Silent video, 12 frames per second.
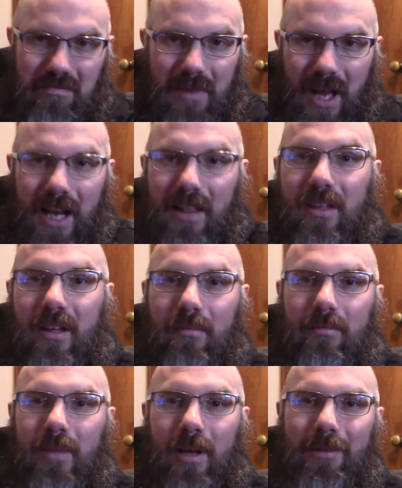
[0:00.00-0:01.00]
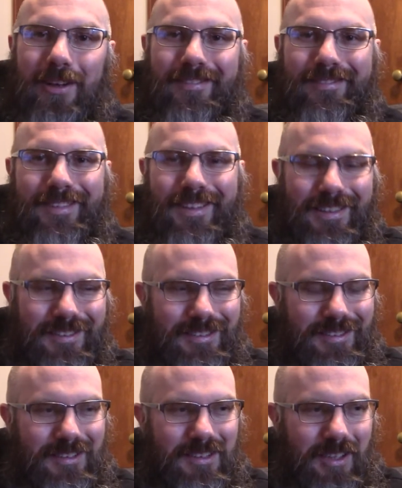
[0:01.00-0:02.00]
anything. I mean,
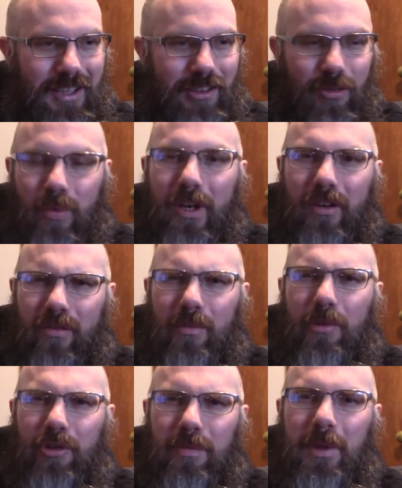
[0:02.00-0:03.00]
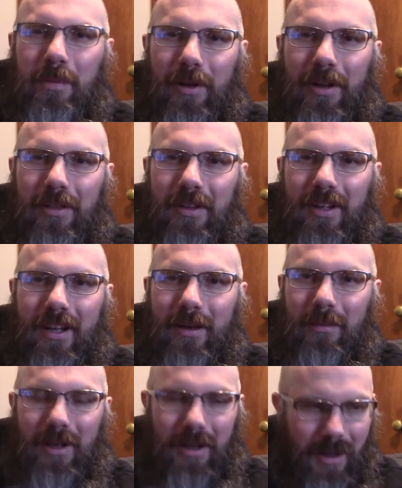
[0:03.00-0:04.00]
it's weird for most people, I think. I
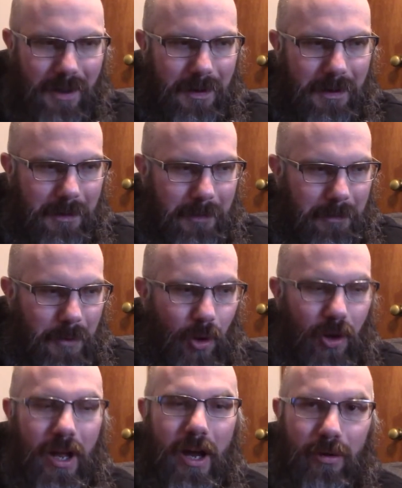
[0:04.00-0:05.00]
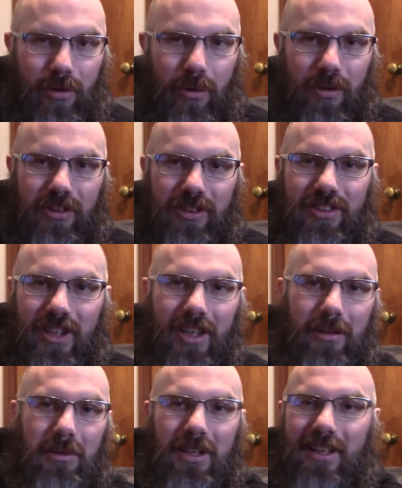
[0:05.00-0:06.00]
mean, the whole outdoorsy side
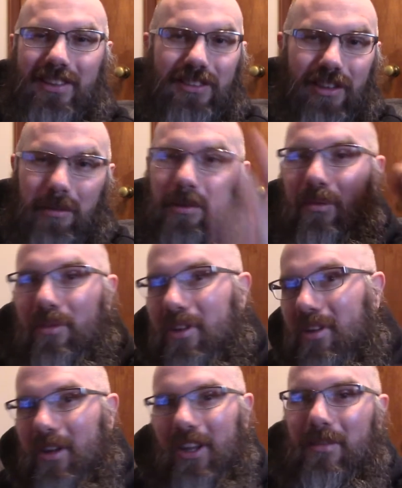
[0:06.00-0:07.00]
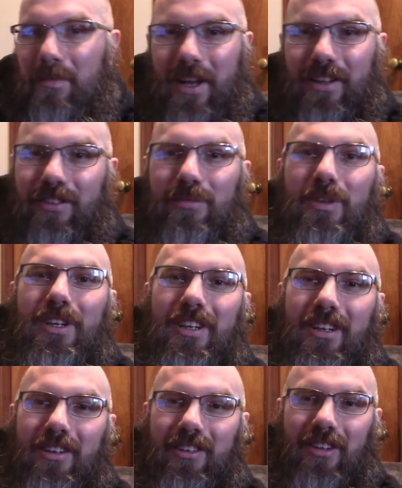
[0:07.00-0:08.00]
of me, that's only been within like the past 3
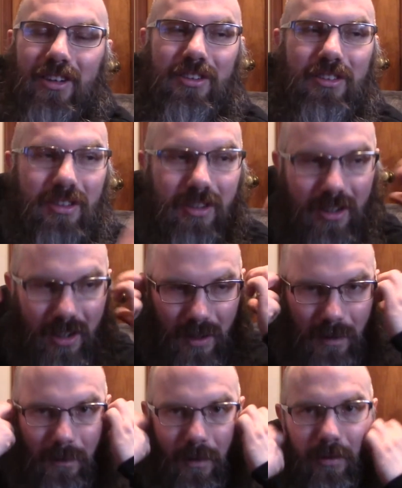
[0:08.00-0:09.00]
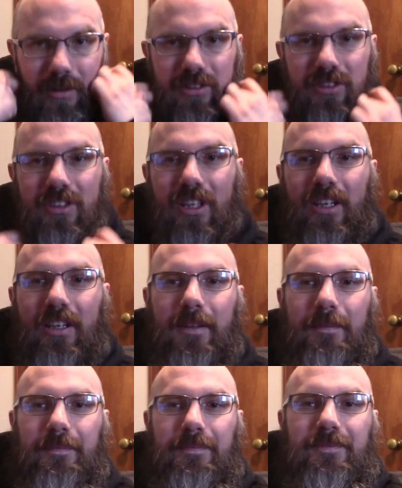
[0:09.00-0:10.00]
years. I used to always just kind of
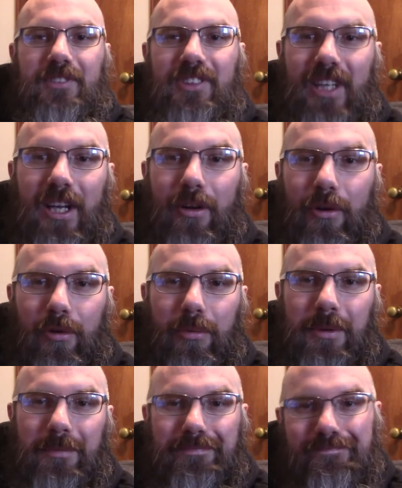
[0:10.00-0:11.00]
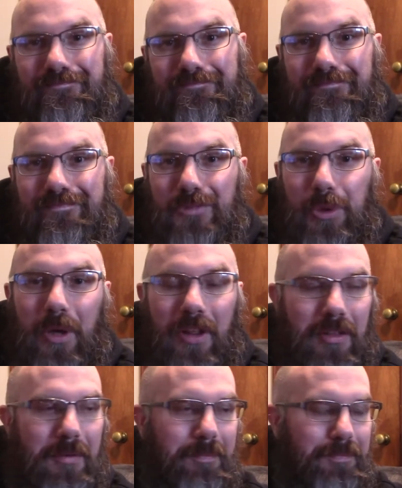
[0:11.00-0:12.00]
stay at home and do nothing.